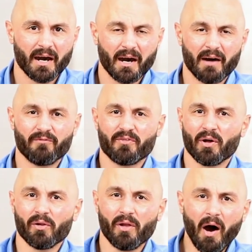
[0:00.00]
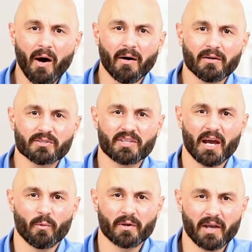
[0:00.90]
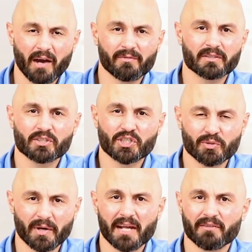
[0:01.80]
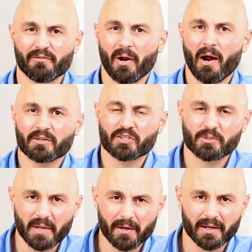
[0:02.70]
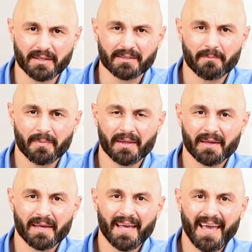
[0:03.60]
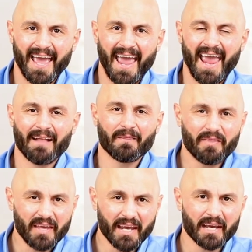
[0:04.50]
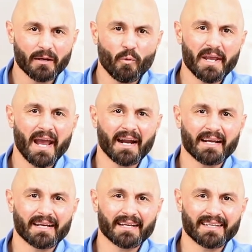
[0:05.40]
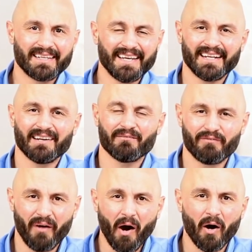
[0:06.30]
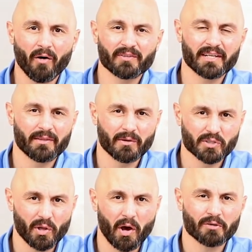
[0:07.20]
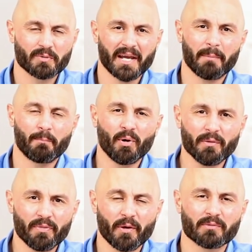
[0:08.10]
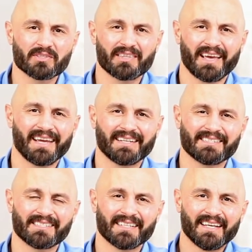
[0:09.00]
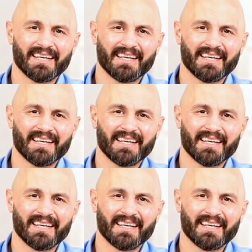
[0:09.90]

of the laws that govern strength for our spirit. And then we got to get involved in those laws. We got to put those things